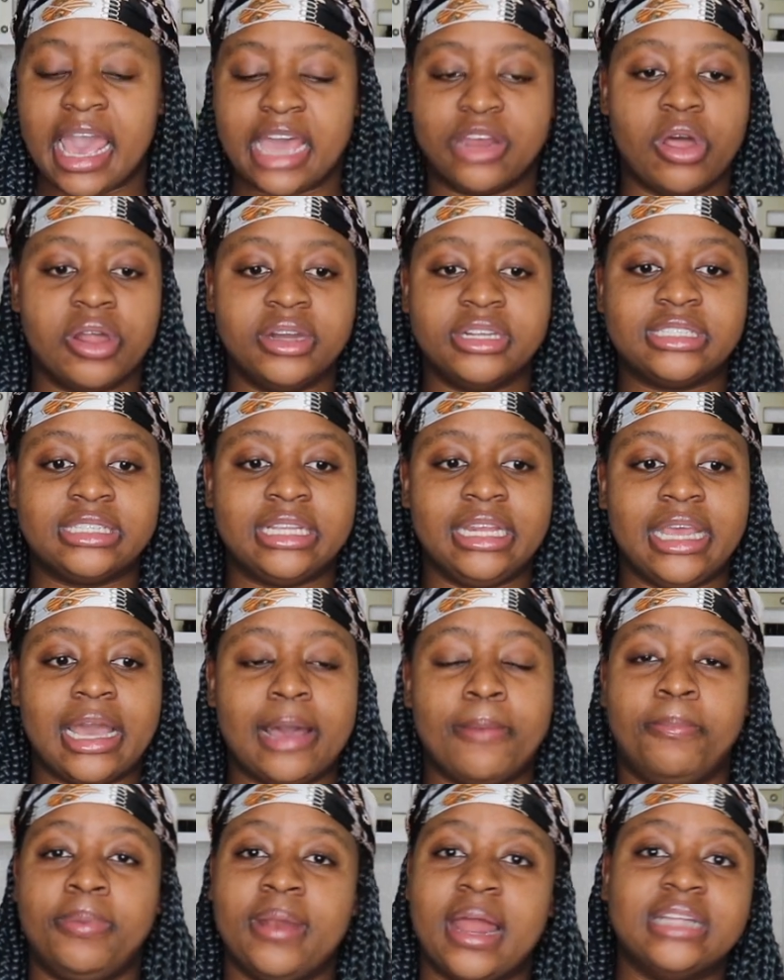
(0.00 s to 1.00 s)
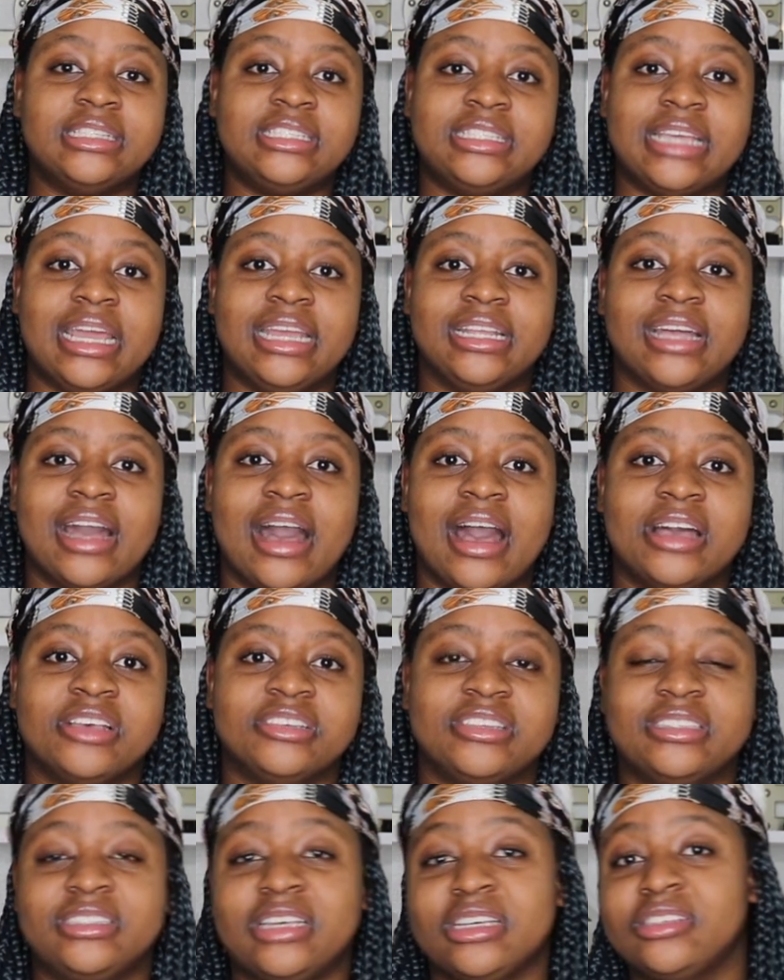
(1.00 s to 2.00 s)
And honestly, a blood stain,
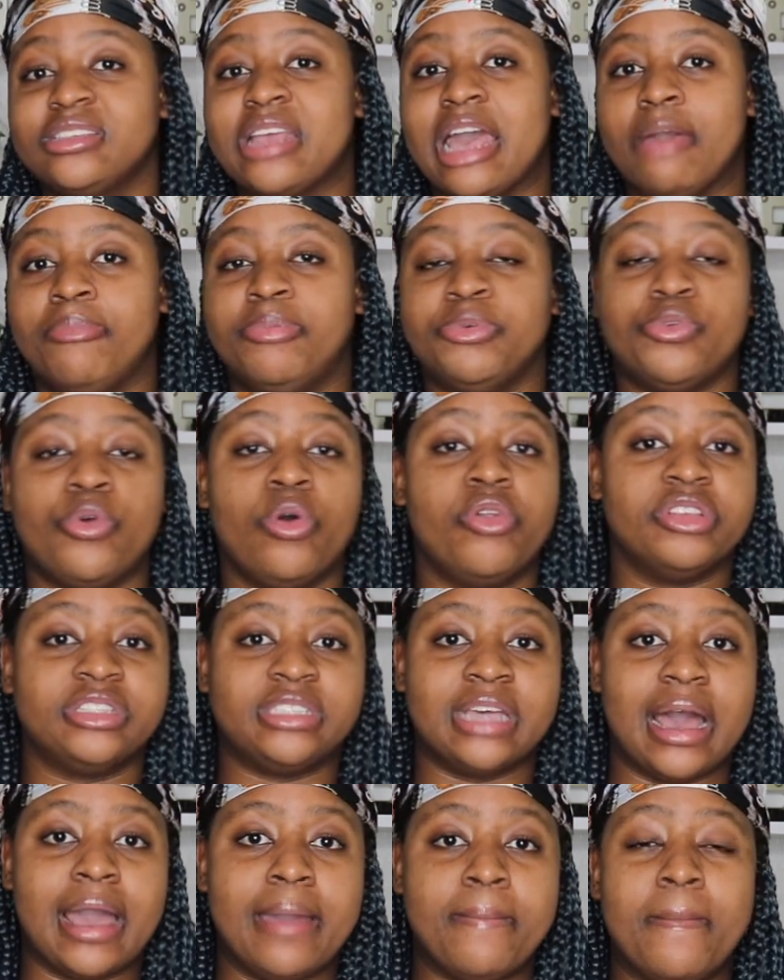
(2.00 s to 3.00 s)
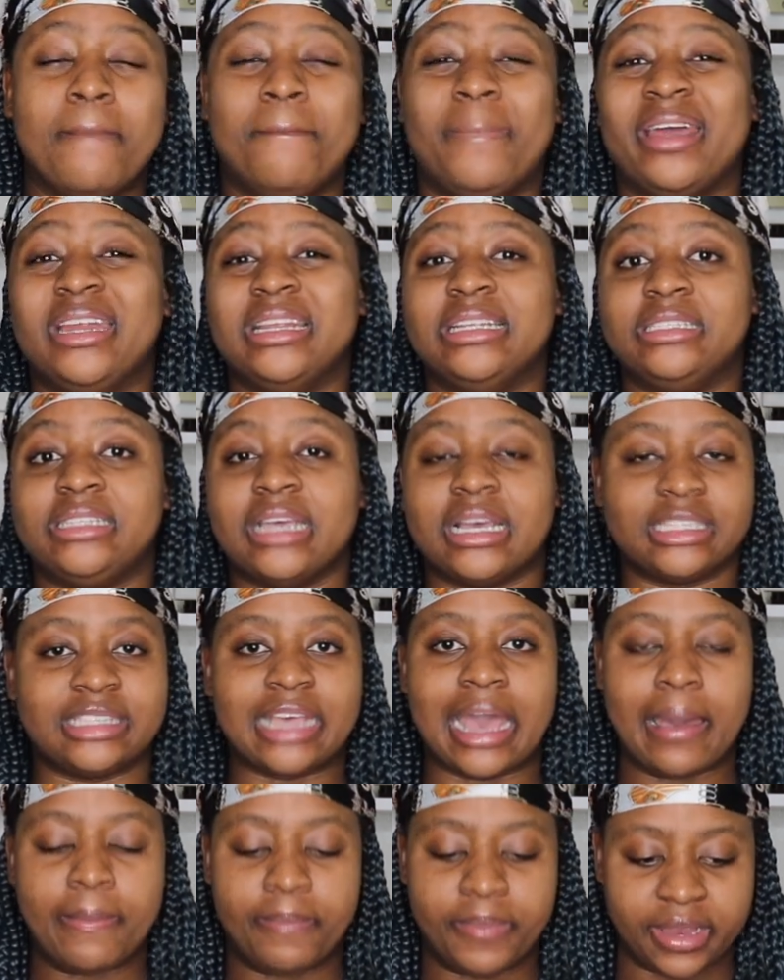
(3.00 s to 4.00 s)
guys, it doesn't happen all the time, but it
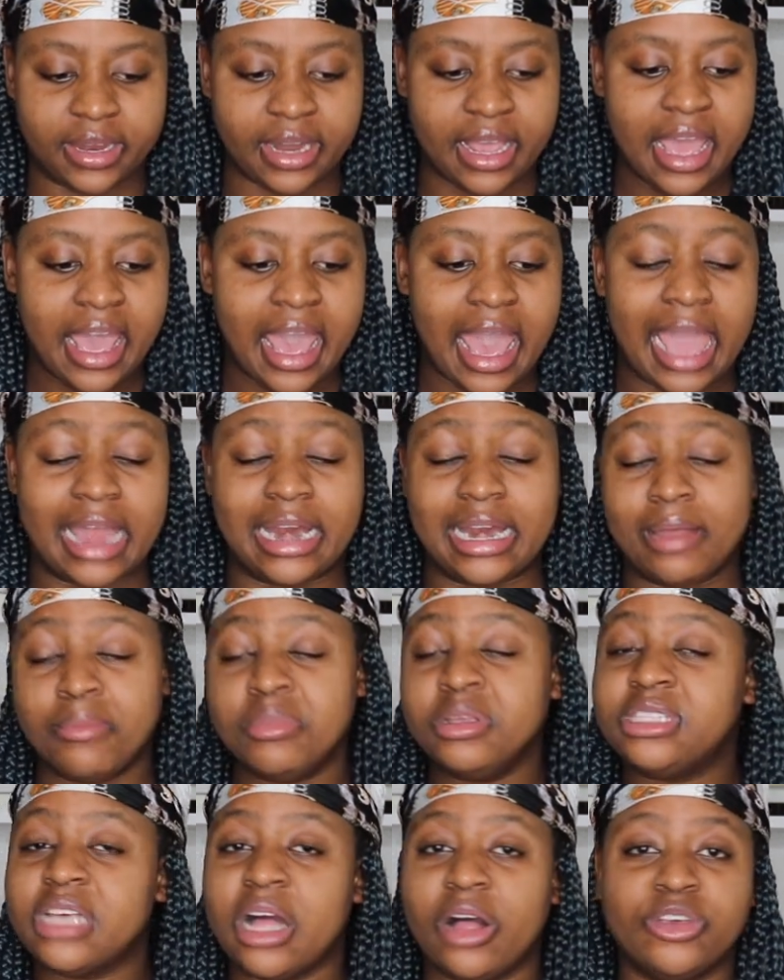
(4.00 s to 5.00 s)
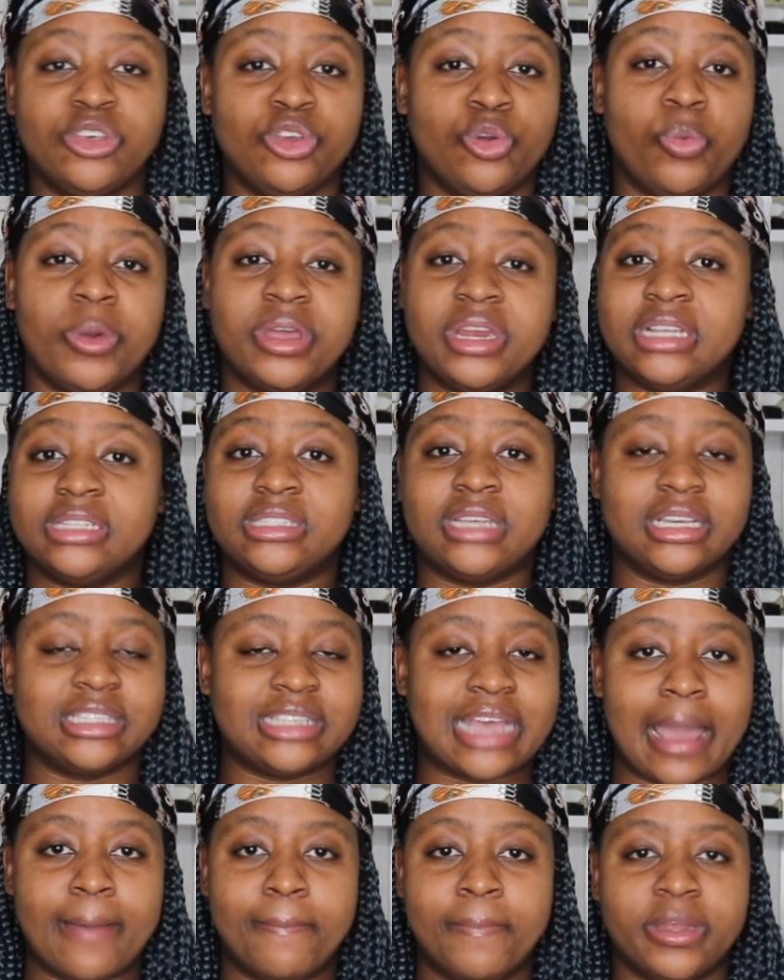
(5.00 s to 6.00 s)
does happen. And let me tell you, when it
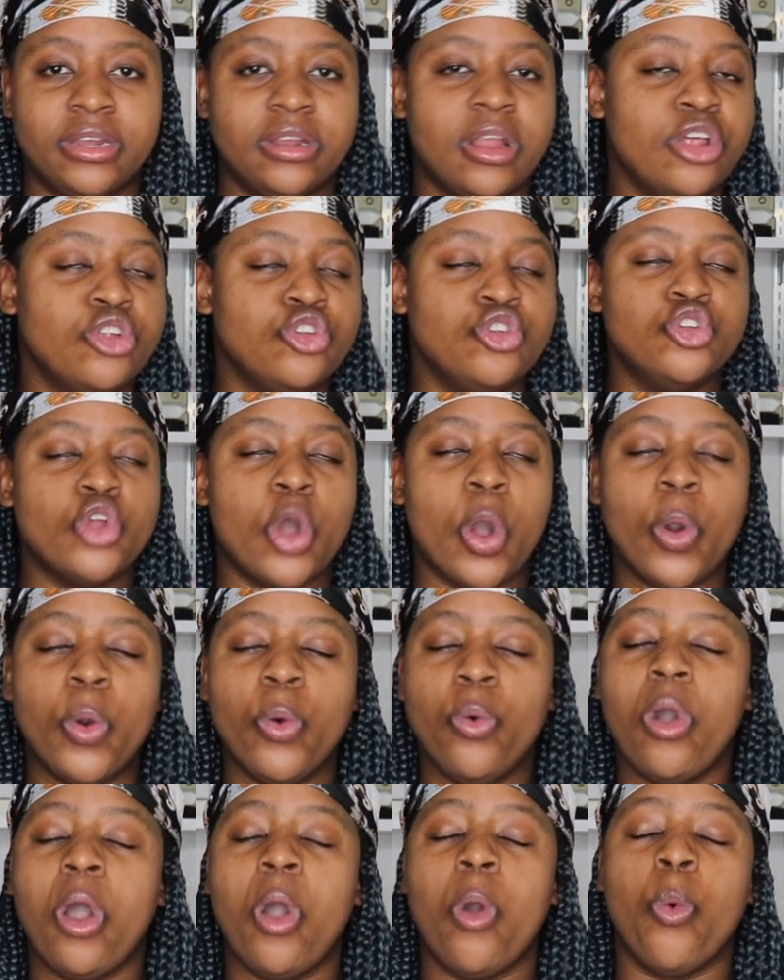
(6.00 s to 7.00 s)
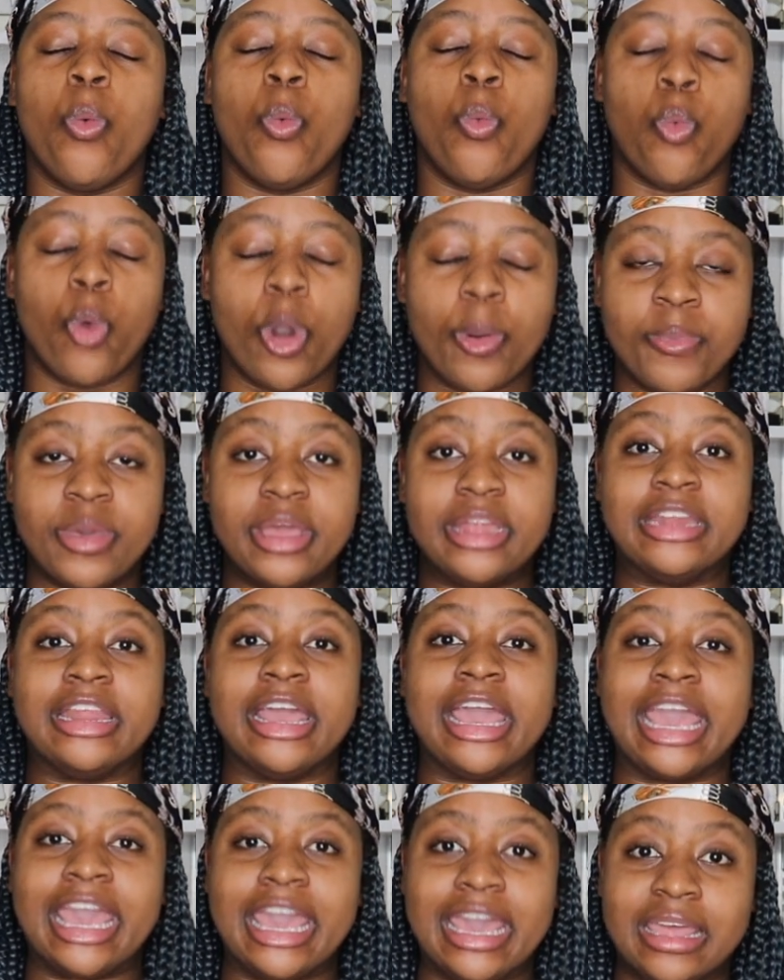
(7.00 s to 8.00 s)
does happen, no
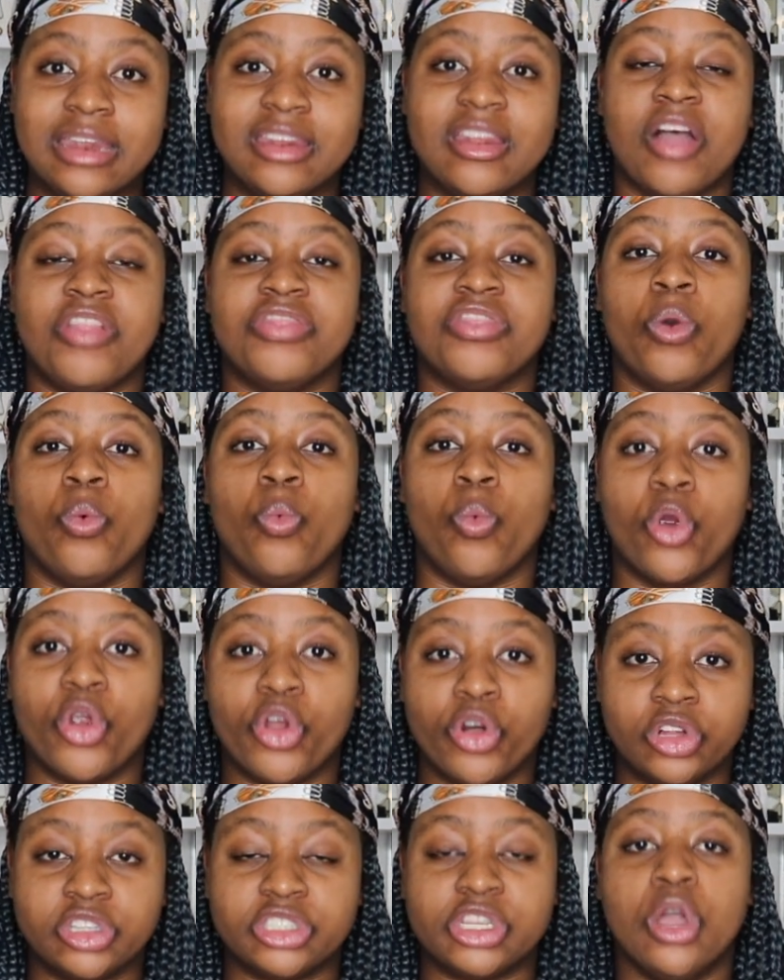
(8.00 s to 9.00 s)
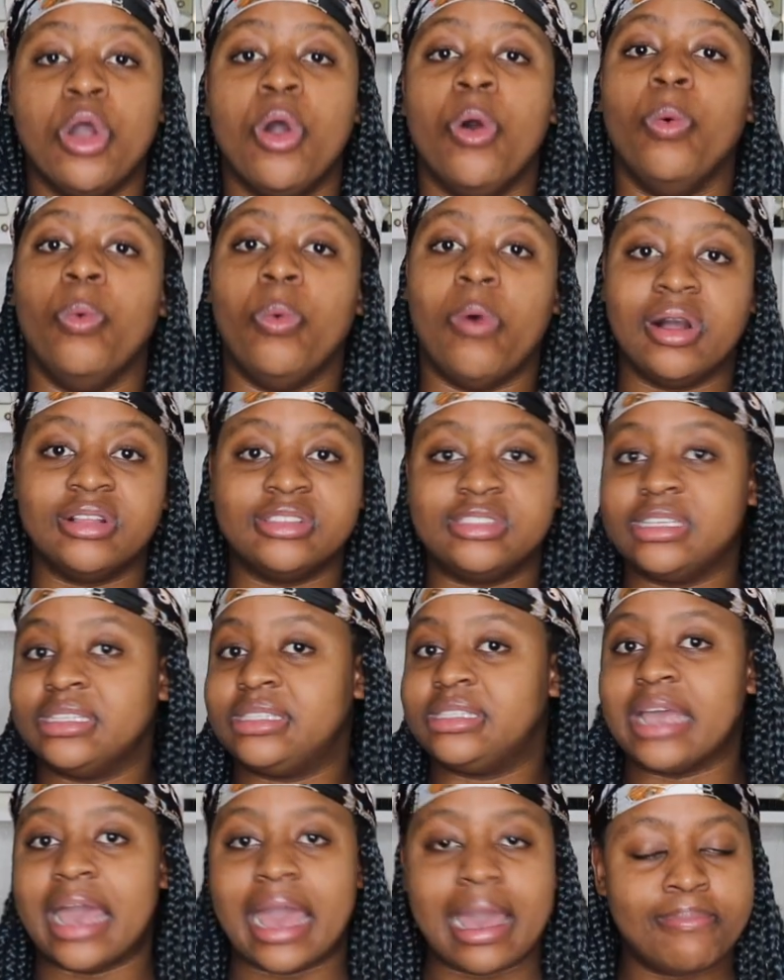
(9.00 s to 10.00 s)
woman in the world wants
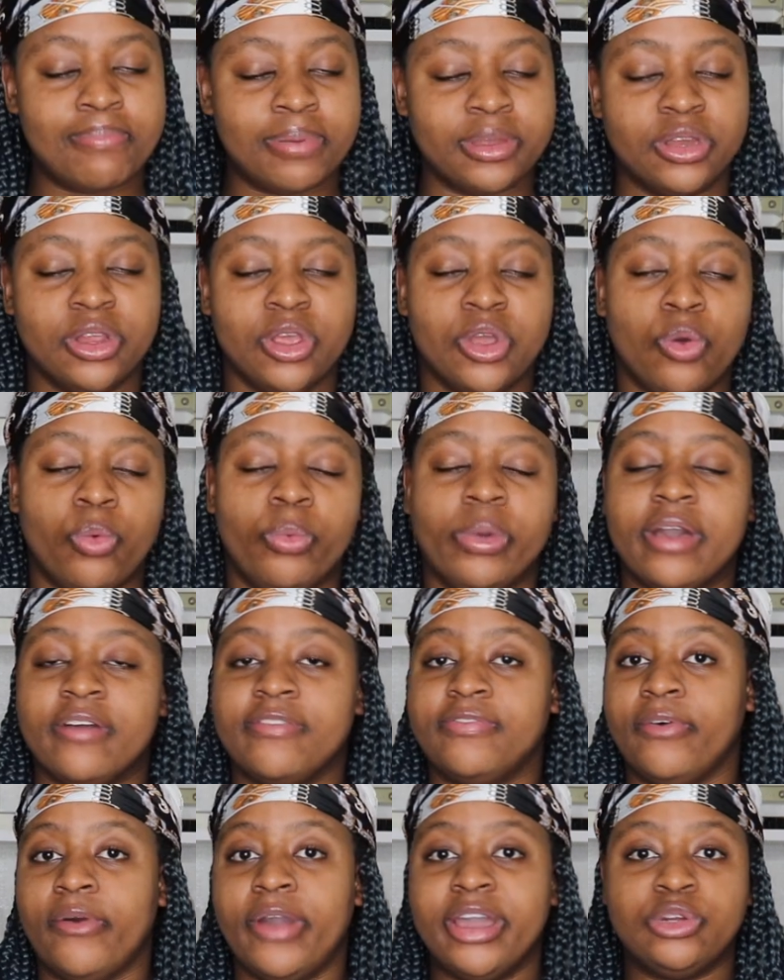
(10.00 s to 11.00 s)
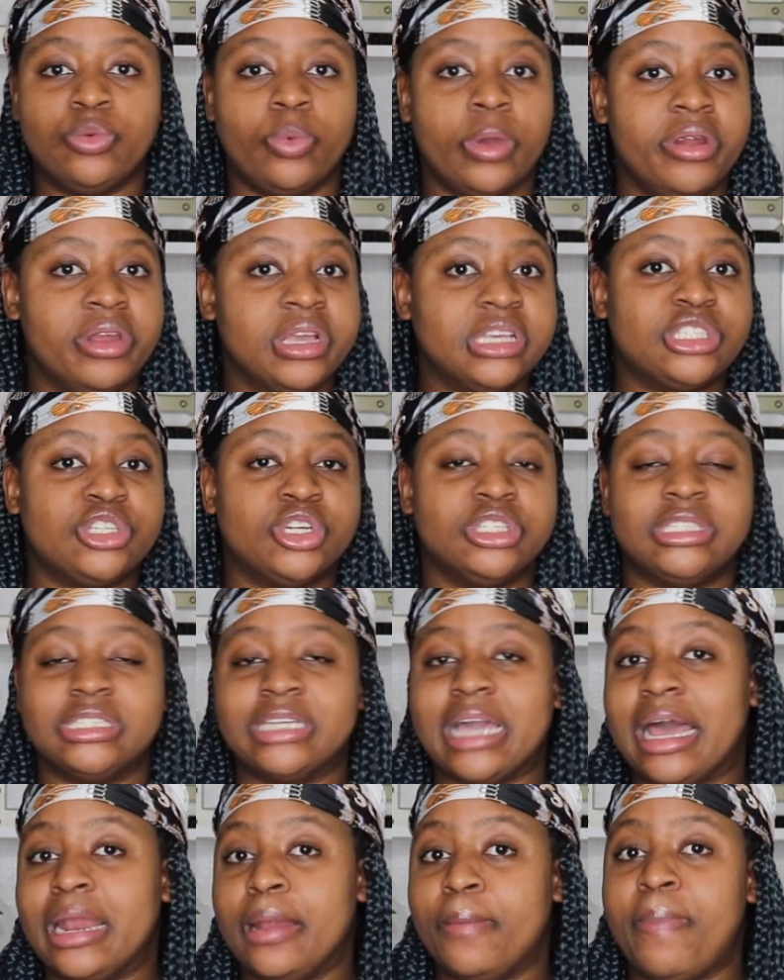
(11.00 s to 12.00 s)
it to happen. We avoid wearing
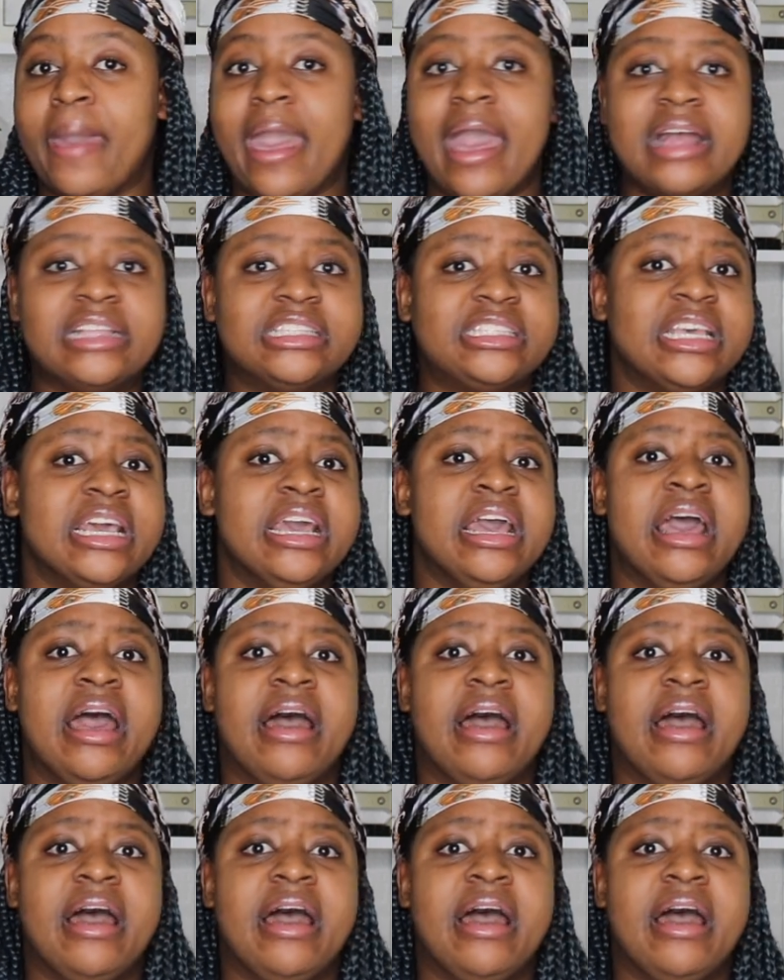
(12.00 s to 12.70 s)
certain color pants,